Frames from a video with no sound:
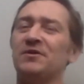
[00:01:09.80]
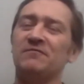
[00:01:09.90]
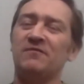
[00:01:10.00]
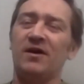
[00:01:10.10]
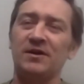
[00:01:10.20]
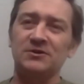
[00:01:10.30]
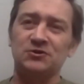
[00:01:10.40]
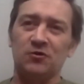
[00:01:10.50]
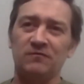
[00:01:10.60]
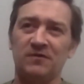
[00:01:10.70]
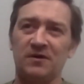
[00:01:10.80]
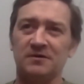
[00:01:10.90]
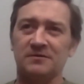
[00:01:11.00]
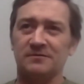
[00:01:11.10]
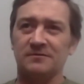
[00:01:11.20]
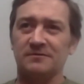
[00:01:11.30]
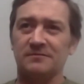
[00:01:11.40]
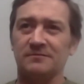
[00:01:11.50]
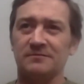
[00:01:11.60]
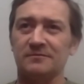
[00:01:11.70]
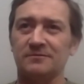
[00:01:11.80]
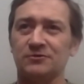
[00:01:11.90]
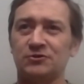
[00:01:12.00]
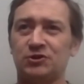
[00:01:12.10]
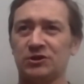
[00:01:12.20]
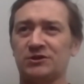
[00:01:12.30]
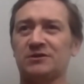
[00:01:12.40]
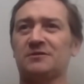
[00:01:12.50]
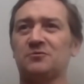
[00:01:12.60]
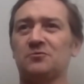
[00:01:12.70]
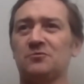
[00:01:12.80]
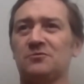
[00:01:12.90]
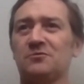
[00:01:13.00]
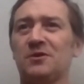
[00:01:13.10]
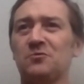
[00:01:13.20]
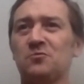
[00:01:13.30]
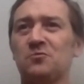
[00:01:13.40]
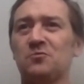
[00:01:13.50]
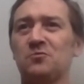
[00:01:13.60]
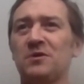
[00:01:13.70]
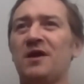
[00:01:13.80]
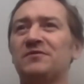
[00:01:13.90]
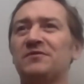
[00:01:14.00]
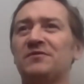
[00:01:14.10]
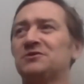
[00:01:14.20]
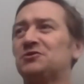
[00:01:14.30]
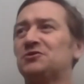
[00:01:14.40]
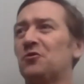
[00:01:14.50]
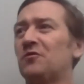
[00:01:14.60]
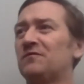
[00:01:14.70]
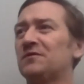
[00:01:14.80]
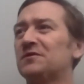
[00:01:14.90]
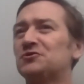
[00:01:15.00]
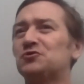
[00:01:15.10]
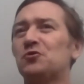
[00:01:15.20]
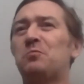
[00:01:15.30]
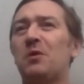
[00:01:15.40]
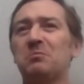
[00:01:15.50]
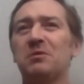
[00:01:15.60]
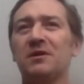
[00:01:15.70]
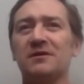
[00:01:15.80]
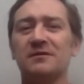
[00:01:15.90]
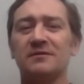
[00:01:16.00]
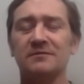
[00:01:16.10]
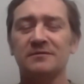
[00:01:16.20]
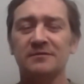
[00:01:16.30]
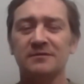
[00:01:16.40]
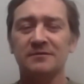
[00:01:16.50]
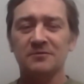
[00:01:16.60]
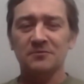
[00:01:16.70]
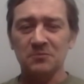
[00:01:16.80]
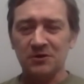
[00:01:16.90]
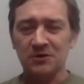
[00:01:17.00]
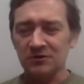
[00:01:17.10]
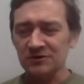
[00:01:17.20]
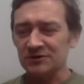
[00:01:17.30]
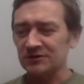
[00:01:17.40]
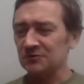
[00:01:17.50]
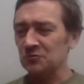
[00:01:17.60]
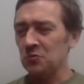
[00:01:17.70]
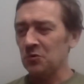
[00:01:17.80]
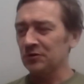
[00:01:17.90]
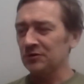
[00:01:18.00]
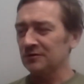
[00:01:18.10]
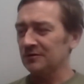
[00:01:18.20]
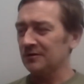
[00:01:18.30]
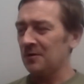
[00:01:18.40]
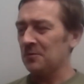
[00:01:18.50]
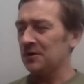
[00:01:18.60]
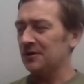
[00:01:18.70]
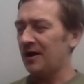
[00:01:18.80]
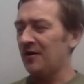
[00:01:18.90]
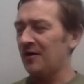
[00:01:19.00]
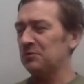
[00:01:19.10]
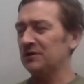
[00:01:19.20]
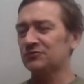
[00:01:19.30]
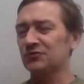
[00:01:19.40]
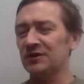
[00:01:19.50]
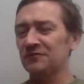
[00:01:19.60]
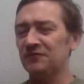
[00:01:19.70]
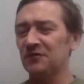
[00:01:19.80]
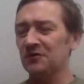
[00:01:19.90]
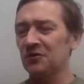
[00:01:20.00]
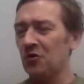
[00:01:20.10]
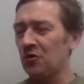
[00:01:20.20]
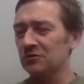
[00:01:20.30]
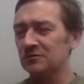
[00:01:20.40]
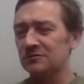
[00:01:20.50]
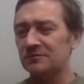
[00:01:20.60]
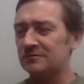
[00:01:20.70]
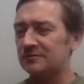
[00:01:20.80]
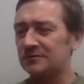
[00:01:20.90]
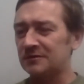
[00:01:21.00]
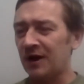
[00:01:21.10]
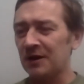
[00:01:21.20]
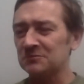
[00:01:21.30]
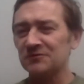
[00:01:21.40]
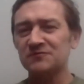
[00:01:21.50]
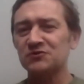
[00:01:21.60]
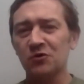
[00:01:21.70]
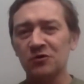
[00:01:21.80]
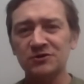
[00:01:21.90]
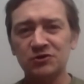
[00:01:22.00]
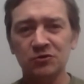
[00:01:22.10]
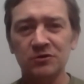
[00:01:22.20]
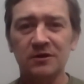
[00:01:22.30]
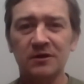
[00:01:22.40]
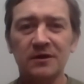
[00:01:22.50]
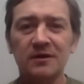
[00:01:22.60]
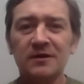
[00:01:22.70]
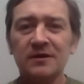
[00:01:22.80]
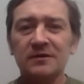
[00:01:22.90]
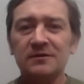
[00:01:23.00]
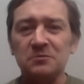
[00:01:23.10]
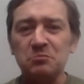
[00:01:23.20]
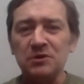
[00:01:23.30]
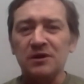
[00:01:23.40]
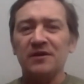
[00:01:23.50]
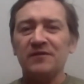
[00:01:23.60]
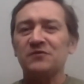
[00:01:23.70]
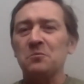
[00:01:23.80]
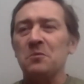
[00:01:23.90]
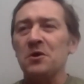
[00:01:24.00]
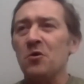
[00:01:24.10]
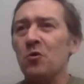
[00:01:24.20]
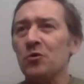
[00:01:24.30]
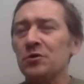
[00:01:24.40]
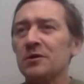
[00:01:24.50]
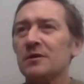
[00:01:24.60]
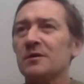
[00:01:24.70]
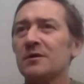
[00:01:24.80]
advantage over just like we have advantage over the Joe public because what I mean, I've been trained for long times of solitude to be left on my own